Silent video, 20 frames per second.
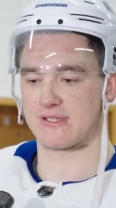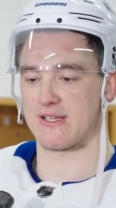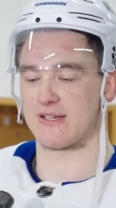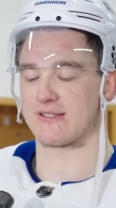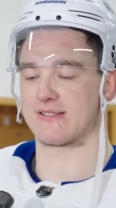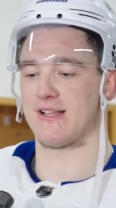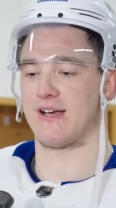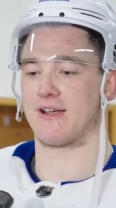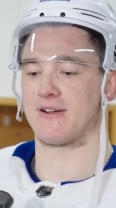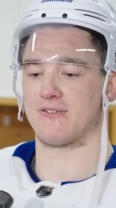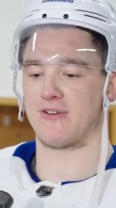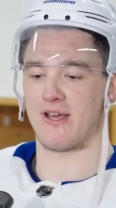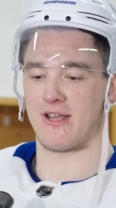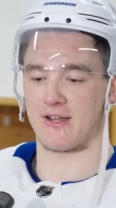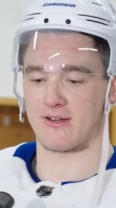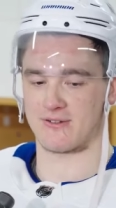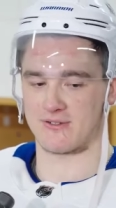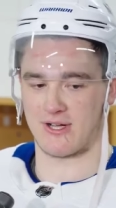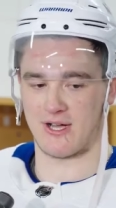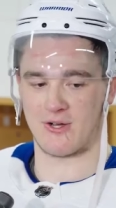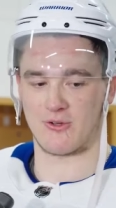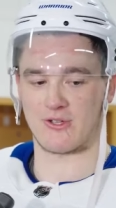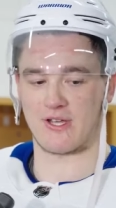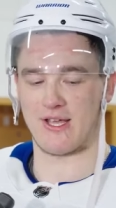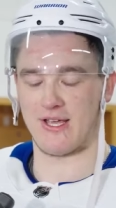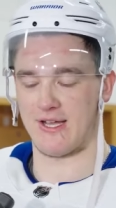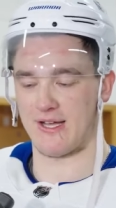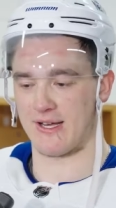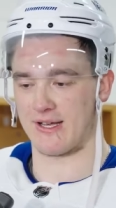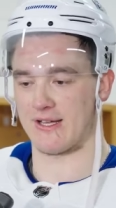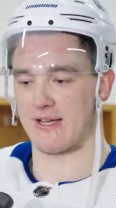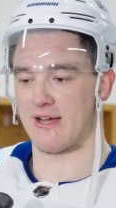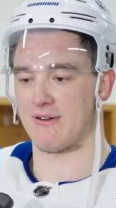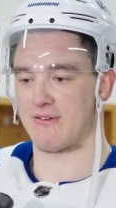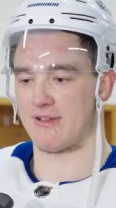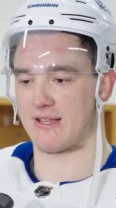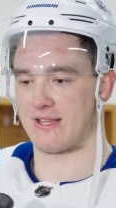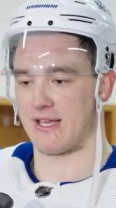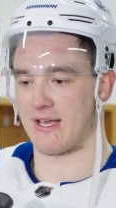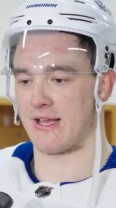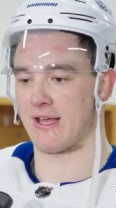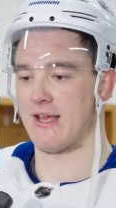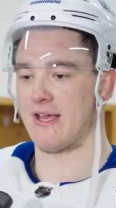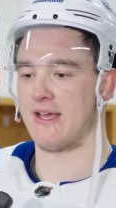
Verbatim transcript: there's a lot of running around, hitting and everything,